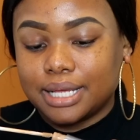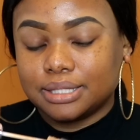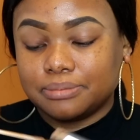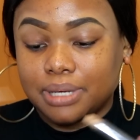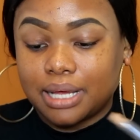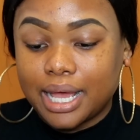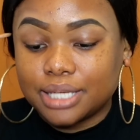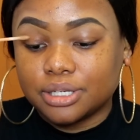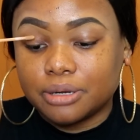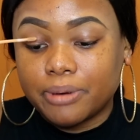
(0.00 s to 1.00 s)
as my
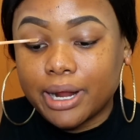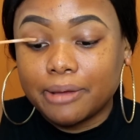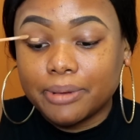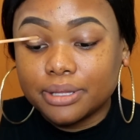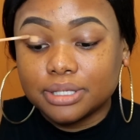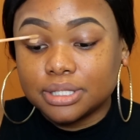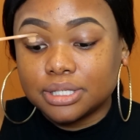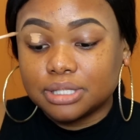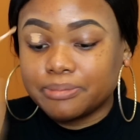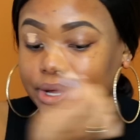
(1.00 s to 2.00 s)
eyeshadow primer. This is
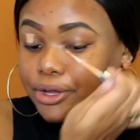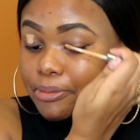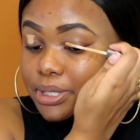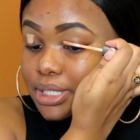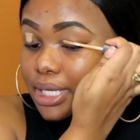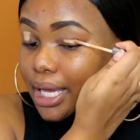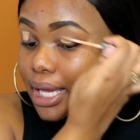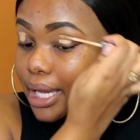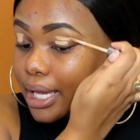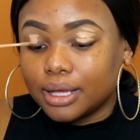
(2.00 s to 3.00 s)
just my Urban
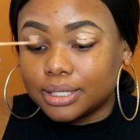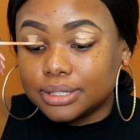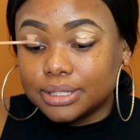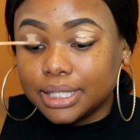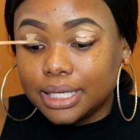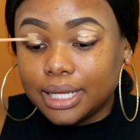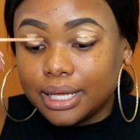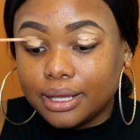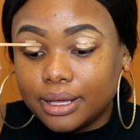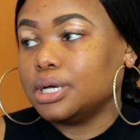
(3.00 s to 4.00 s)
Decay
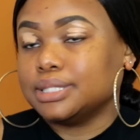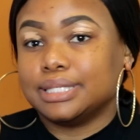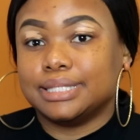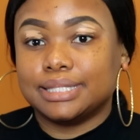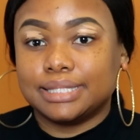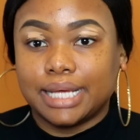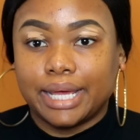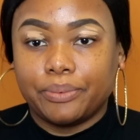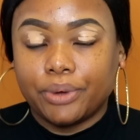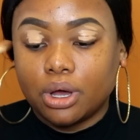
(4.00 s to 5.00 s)
concealer, because I did
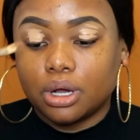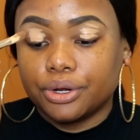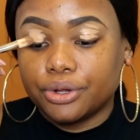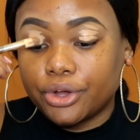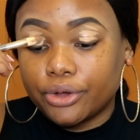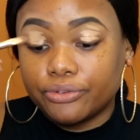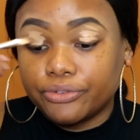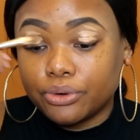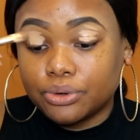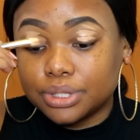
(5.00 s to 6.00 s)
say we are going to go
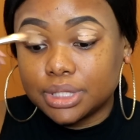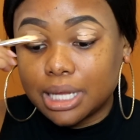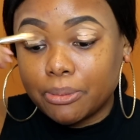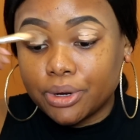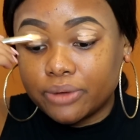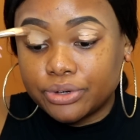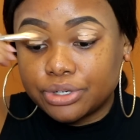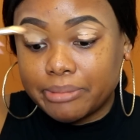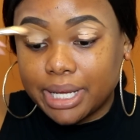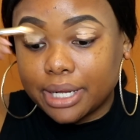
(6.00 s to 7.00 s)
for somewhat of a
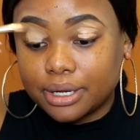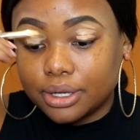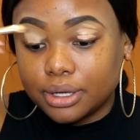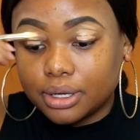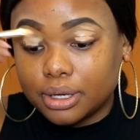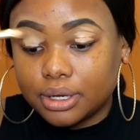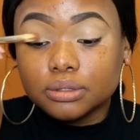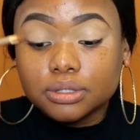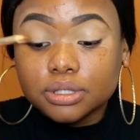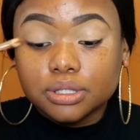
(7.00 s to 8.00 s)
dramatic look.
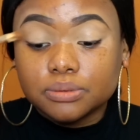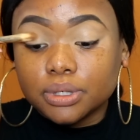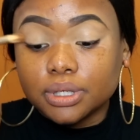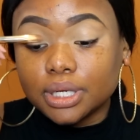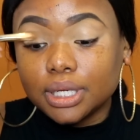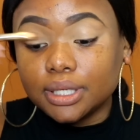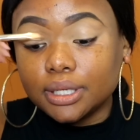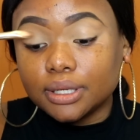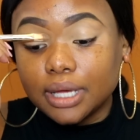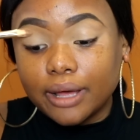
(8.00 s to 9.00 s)
I just want a
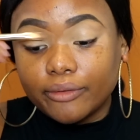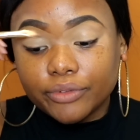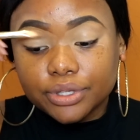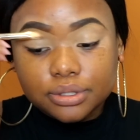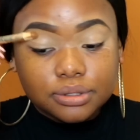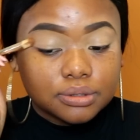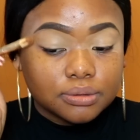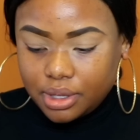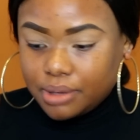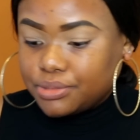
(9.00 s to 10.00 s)
clean canvas.
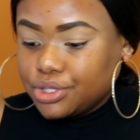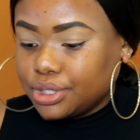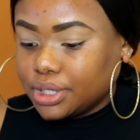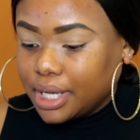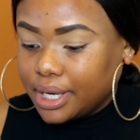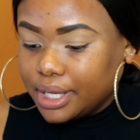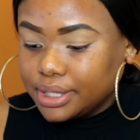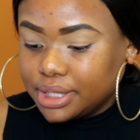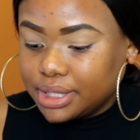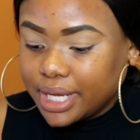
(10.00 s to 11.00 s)
I'm just going to
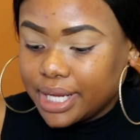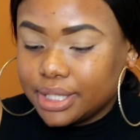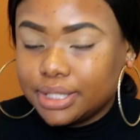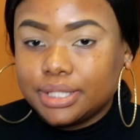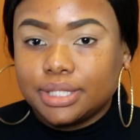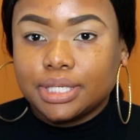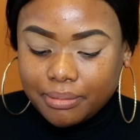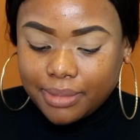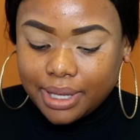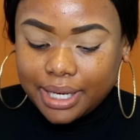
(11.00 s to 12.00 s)
set
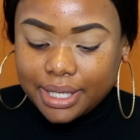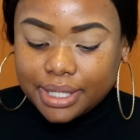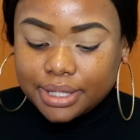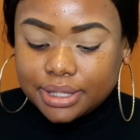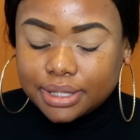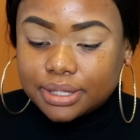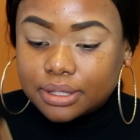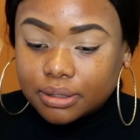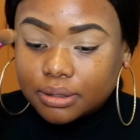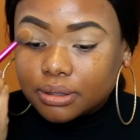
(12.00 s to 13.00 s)
my lids
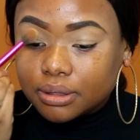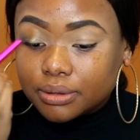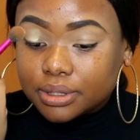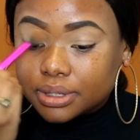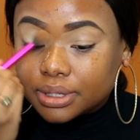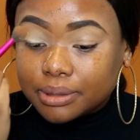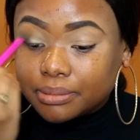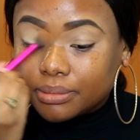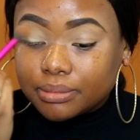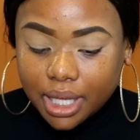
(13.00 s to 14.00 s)
with
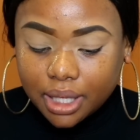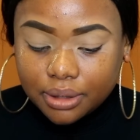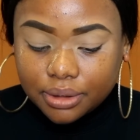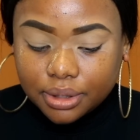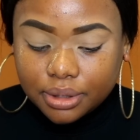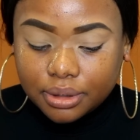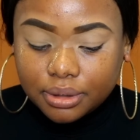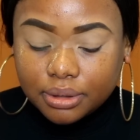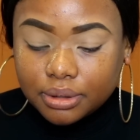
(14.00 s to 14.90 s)
some powder.